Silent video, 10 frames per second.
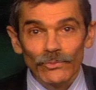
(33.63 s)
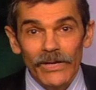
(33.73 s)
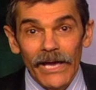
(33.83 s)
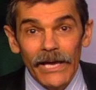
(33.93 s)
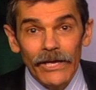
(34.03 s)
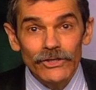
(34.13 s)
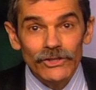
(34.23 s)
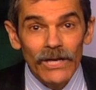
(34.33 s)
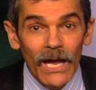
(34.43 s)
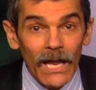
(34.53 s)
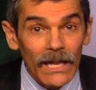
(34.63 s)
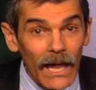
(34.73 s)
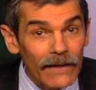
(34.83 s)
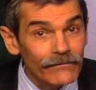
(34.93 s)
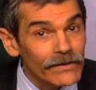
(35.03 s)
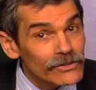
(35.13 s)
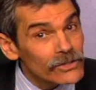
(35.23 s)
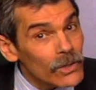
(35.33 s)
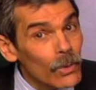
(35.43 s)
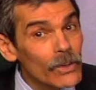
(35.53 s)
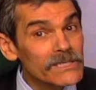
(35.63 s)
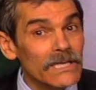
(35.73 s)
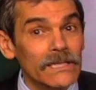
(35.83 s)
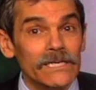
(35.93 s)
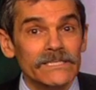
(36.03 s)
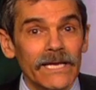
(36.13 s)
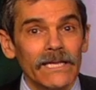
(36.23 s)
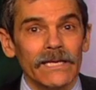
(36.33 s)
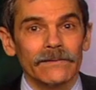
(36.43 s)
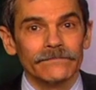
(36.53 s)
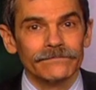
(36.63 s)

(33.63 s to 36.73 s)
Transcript: we age, life isn't always clear sailing.